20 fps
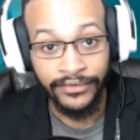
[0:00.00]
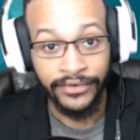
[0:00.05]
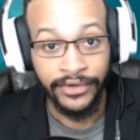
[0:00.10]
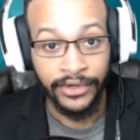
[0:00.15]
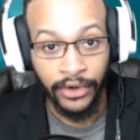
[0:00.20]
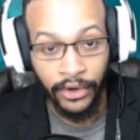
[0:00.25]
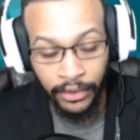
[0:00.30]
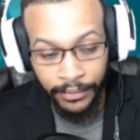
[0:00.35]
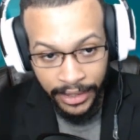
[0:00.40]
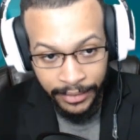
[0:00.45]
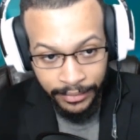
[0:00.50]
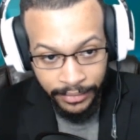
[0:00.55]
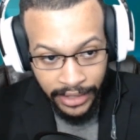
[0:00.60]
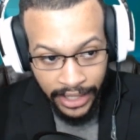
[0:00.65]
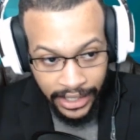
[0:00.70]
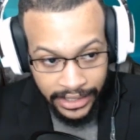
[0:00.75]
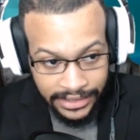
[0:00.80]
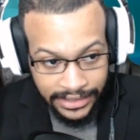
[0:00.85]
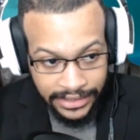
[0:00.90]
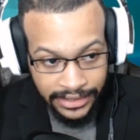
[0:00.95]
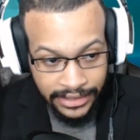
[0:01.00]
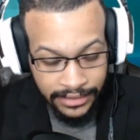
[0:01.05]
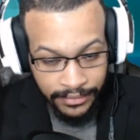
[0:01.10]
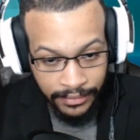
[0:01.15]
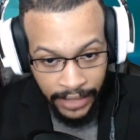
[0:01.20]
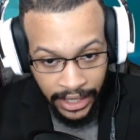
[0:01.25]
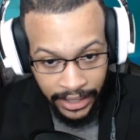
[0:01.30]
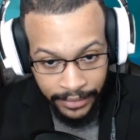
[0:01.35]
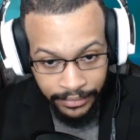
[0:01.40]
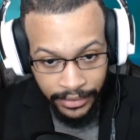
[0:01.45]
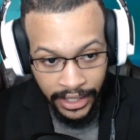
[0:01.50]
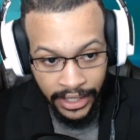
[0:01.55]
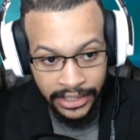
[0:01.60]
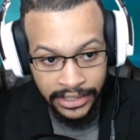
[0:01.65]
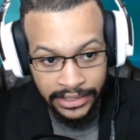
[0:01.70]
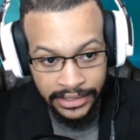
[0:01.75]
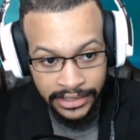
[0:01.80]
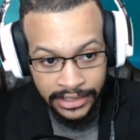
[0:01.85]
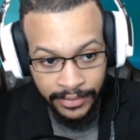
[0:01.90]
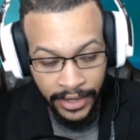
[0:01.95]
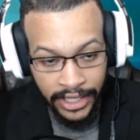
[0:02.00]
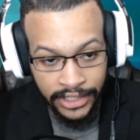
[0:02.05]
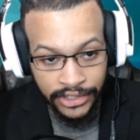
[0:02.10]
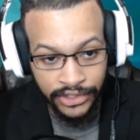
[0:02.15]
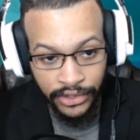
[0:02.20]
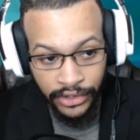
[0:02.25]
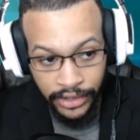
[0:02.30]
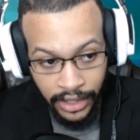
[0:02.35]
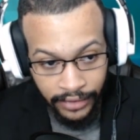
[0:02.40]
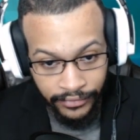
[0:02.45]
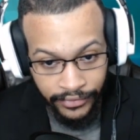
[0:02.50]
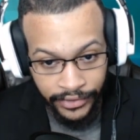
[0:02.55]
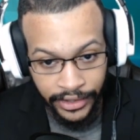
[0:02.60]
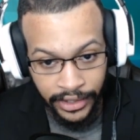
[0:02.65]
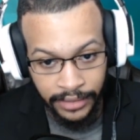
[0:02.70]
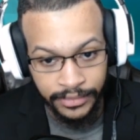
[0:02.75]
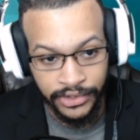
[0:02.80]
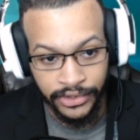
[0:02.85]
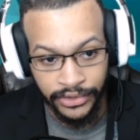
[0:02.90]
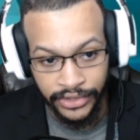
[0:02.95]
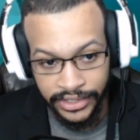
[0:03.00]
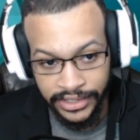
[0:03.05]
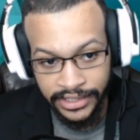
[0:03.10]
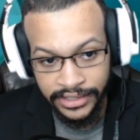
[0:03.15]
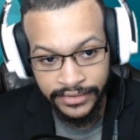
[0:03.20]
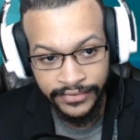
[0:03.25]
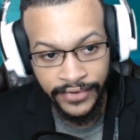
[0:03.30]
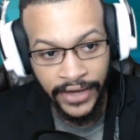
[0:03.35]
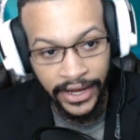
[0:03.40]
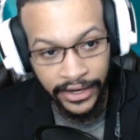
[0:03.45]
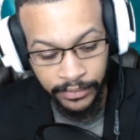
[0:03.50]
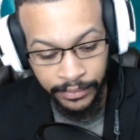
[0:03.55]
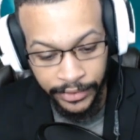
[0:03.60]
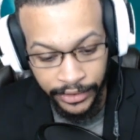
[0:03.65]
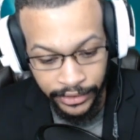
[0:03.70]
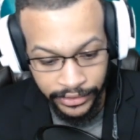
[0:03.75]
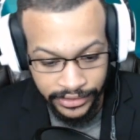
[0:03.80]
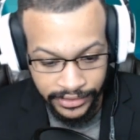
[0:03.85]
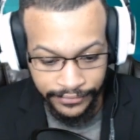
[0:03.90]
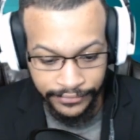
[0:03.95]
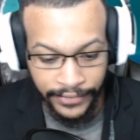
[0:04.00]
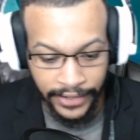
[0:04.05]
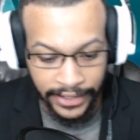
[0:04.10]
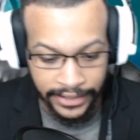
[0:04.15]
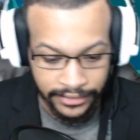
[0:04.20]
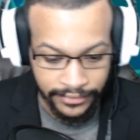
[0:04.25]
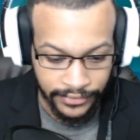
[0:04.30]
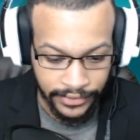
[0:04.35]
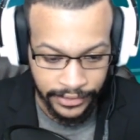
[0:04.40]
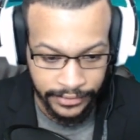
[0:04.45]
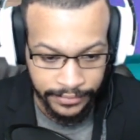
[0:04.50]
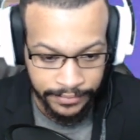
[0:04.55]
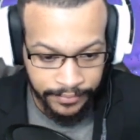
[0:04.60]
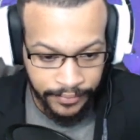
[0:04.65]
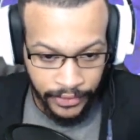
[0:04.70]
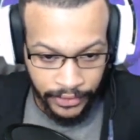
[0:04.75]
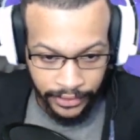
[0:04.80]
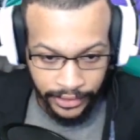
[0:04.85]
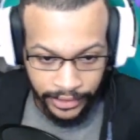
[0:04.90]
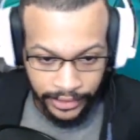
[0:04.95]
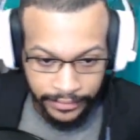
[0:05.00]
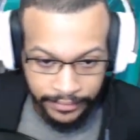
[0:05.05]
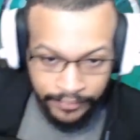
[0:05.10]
All my blind spots are covered up. So this is how you build effectively. Okay.